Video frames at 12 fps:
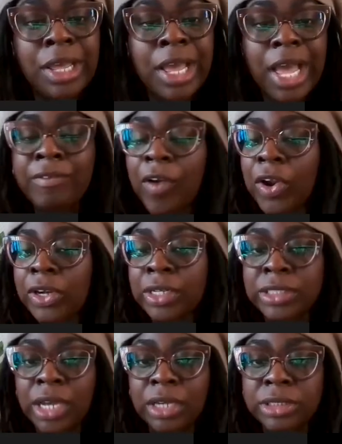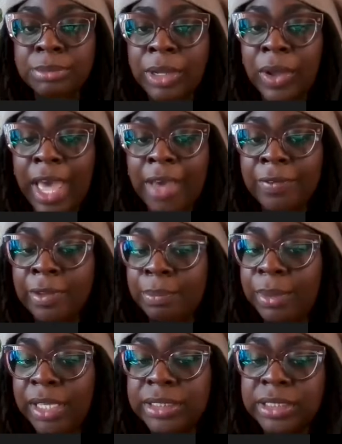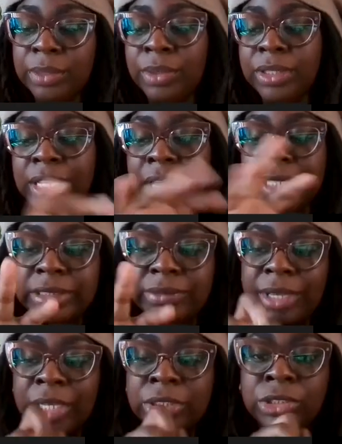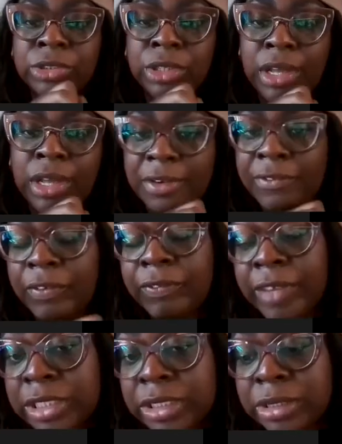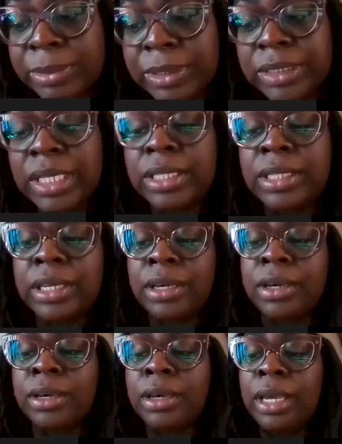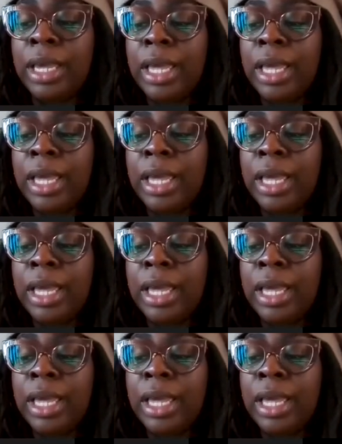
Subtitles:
I've already talked about having pizza with lots of extra colorful vegetables on there.